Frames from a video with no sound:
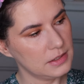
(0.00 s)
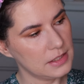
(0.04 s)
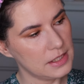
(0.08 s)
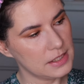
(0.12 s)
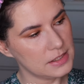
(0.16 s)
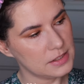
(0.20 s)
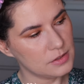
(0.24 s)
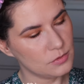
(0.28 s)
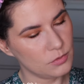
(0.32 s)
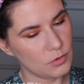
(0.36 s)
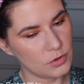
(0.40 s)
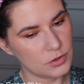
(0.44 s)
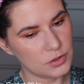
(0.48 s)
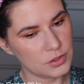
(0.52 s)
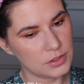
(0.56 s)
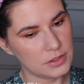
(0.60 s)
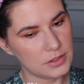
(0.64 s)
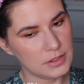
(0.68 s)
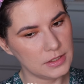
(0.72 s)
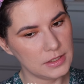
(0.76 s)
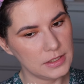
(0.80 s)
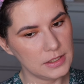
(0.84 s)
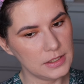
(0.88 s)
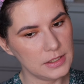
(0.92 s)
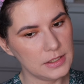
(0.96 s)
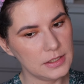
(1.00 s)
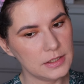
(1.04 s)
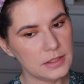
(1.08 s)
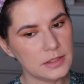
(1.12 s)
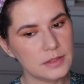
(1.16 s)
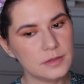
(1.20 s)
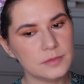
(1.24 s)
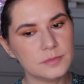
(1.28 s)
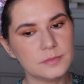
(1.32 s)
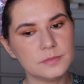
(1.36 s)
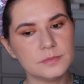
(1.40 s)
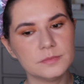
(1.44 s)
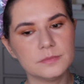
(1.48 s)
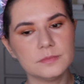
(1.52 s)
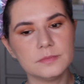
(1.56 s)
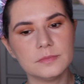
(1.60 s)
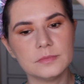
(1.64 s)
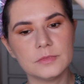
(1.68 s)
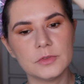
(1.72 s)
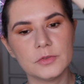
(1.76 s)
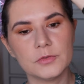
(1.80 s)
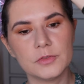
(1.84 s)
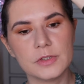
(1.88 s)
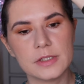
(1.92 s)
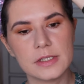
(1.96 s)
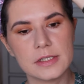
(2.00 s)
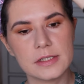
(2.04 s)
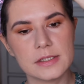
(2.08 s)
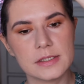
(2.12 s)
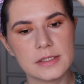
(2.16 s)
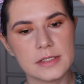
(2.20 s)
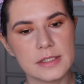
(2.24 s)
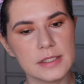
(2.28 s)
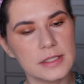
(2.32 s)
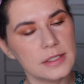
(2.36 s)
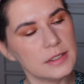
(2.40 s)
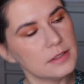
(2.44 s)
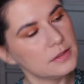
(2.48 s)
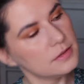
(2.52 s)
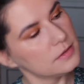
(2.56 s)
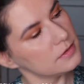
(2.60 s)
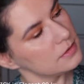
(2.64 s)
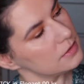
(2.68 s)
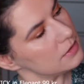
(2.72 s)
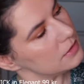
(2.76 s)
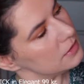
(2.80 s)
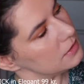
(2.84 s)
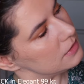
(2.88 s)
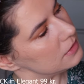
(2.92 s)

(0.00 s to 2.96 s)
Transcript: let's watch it here if you can see it